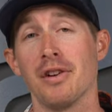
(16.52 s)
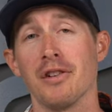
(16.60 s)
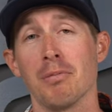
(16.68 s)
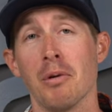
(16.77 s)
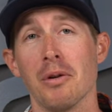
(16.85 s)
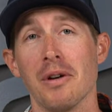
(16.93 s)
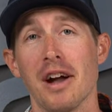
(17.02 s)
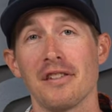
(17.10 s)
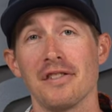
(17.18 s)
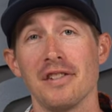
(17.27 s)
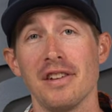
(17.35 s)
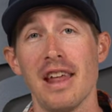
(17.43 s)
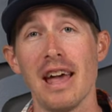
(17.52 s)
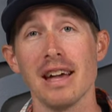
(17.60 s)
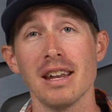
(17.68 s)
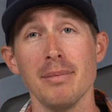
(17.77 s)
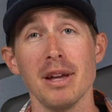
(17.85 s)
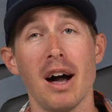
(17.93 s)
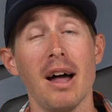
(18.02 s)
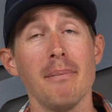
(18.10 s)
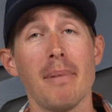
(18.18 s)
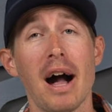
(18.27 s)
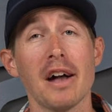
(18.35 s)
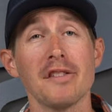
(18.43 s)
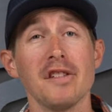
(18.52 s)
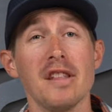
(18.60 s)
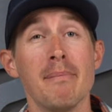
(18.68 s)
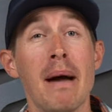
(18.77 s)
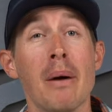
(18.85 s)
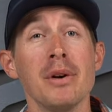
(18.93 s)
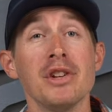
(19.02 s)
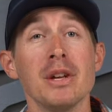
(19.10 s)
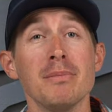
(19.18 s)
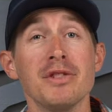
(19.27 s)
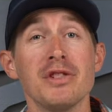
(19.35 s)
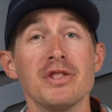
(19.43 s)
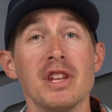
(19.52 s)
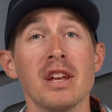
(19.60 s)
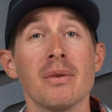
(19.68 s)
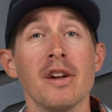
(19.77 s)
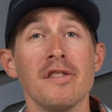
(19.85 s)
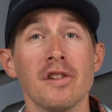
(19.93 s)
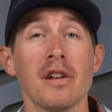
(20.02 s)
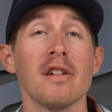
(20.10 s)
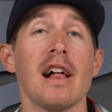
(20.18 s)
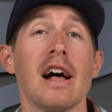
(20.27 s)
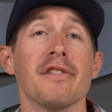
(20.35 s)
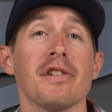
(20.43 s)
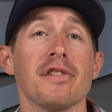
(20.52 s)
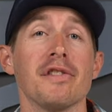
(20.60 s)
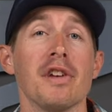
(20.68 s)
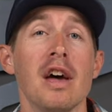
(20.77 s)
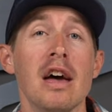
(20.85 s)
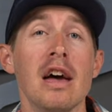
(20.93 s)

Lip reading: here at SportRx, and today I'm going to be unboxing the Maui Jim Stingray sunglasses.